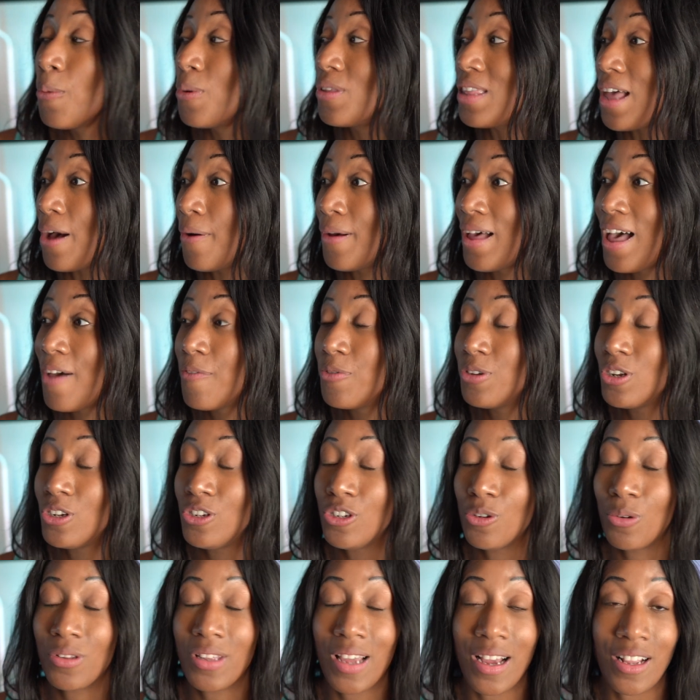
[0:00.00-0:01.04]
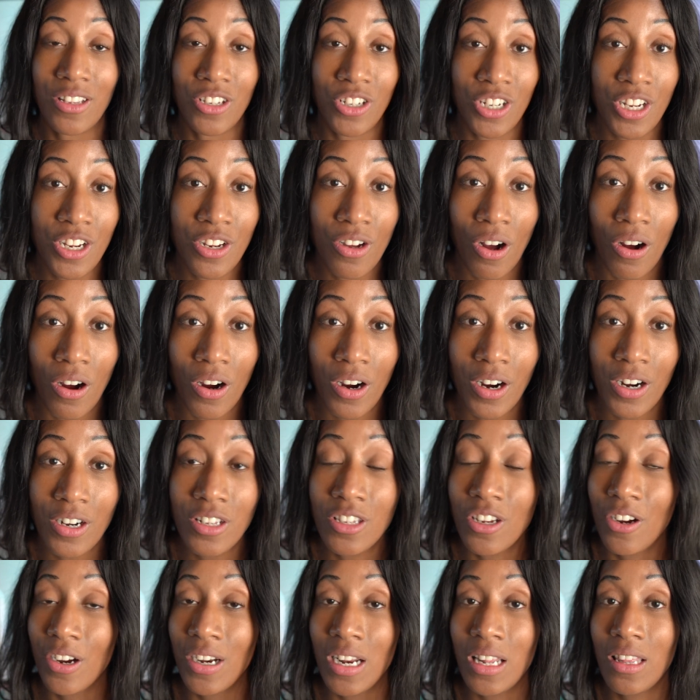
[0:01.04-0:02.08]
without having to deal with SD cards
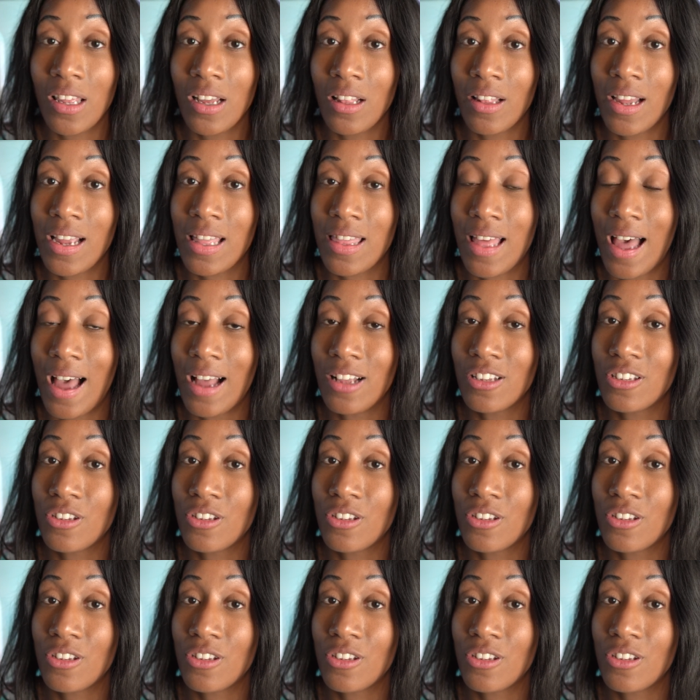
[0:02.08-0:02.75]
or anything like that.